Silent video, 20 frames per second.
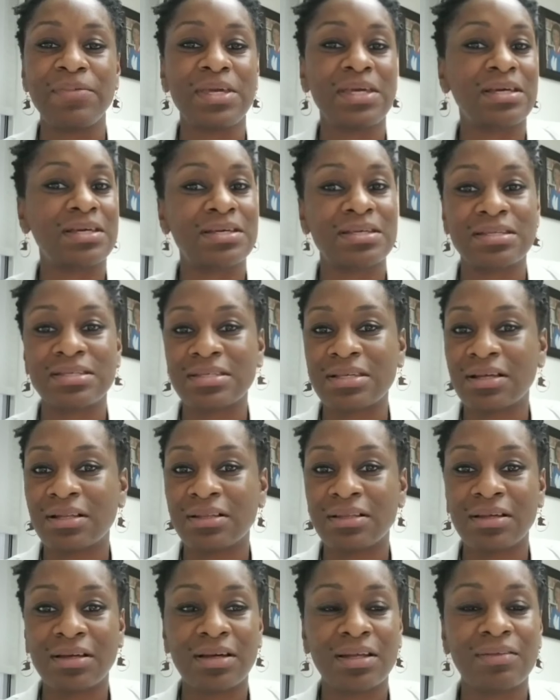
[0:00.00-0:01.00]
because a
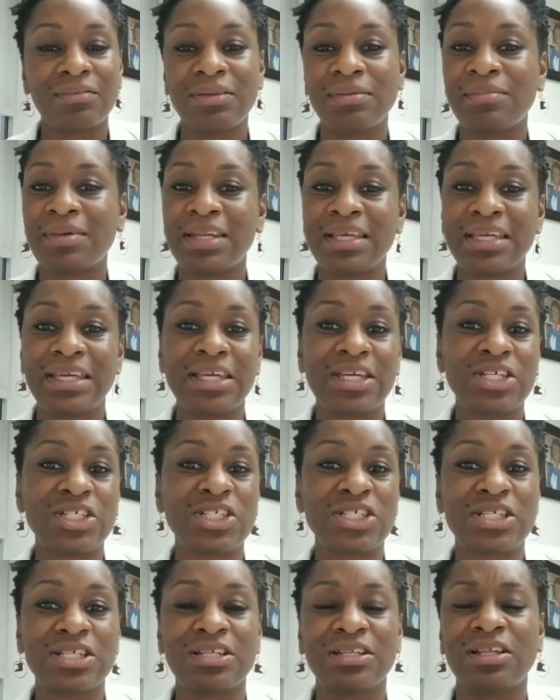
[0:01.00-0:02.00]
lot of the
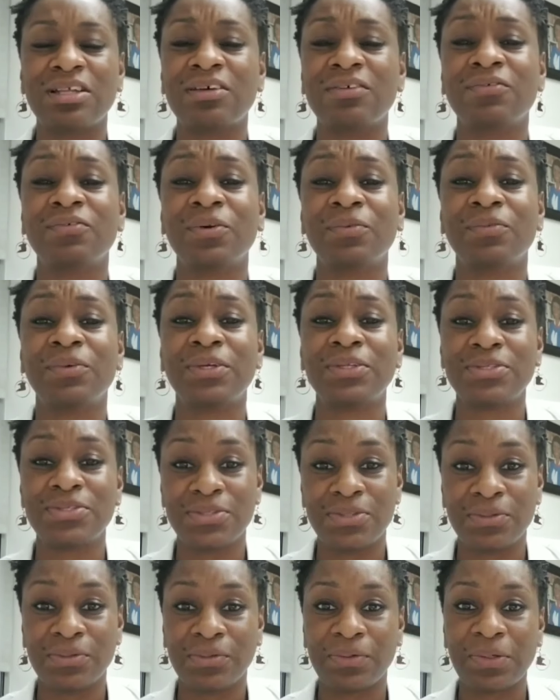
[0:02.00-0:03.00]
medication and a lot of what we
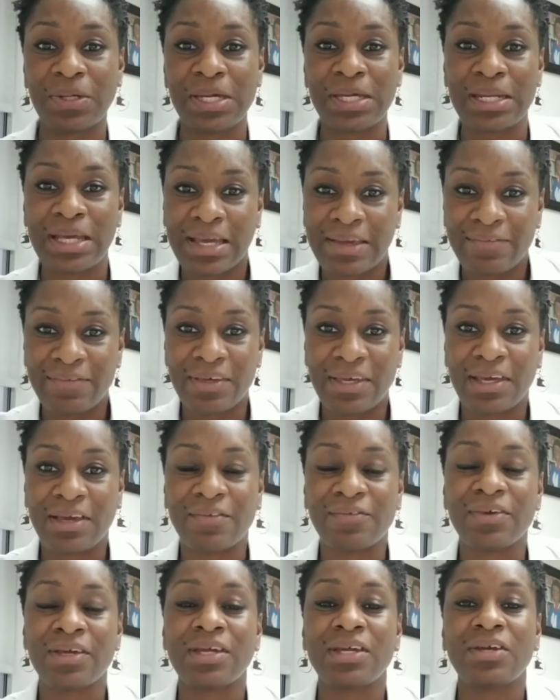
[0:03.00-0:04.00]
do in
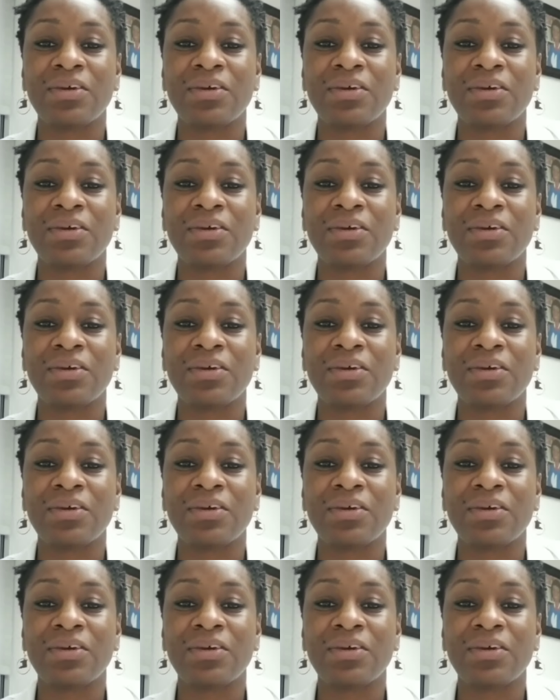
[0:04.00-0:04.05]
IVF